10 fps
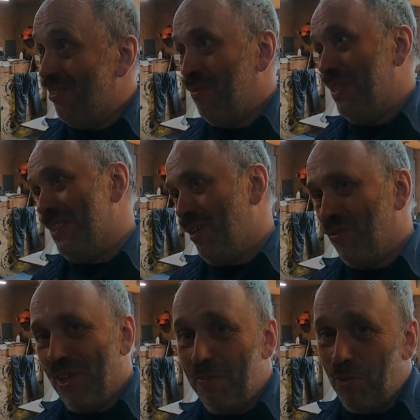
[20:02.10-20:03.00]
I have plenty
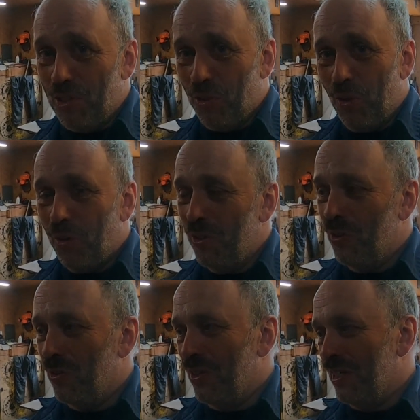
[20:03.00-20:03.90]
of time to answer all
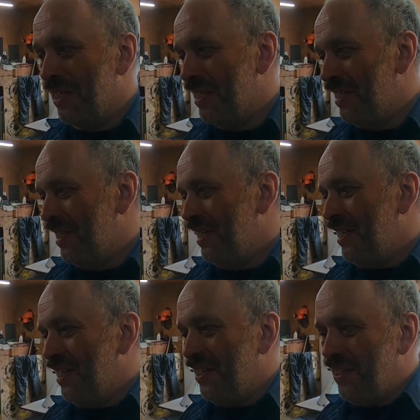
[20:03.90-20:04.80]
your
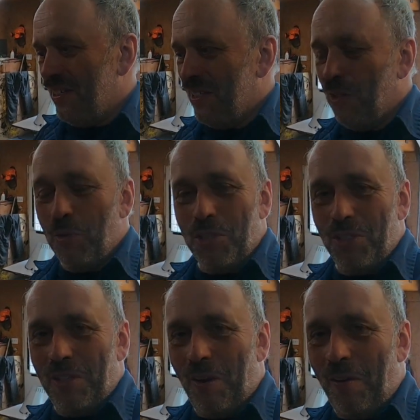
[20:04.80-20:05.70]

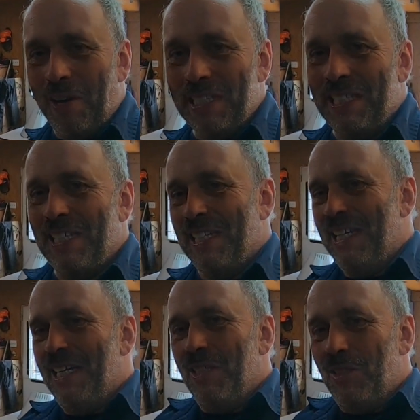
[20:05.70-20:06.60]
question. All right,
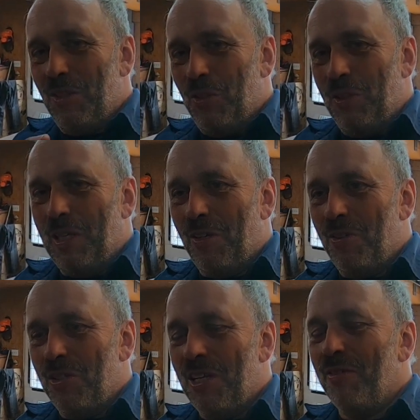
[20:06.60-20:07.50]
take care of
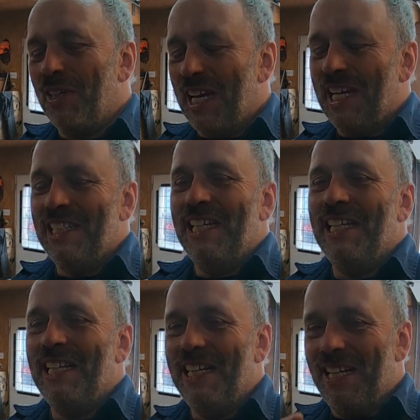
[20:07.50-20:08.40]
yourself again.
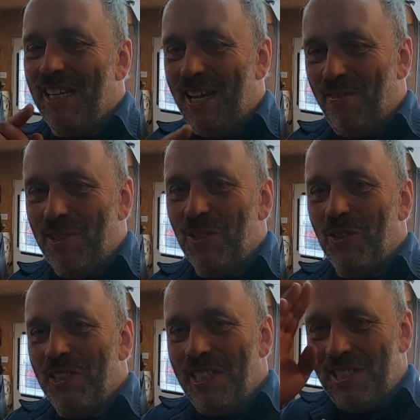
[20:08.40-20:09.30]
Life is
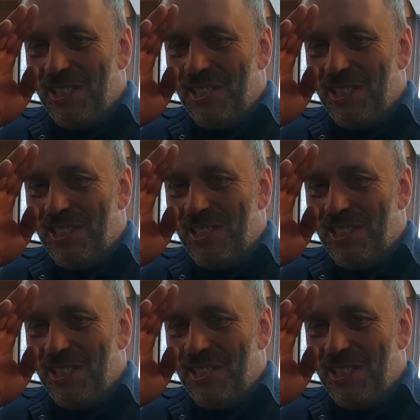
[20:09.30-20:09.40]
good.